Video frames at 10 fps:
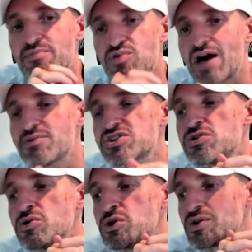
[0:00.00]
I promise
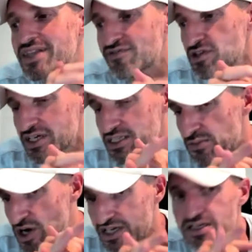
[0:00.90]
you, you'll never look at the
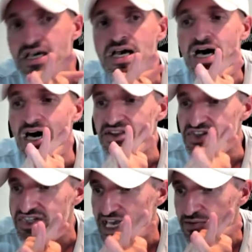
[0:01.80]
market uh, the
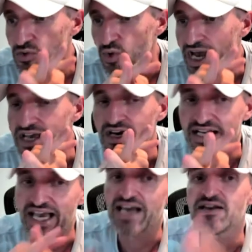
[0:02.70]
same way
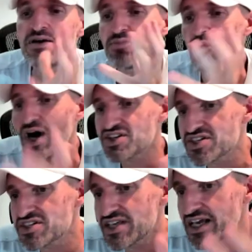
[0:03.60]
again. But watch
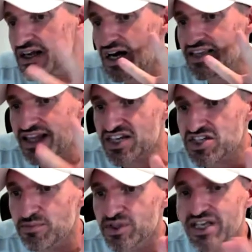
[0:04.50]
this thing uh, next
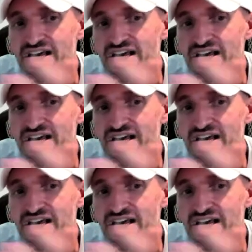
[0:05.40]
couple of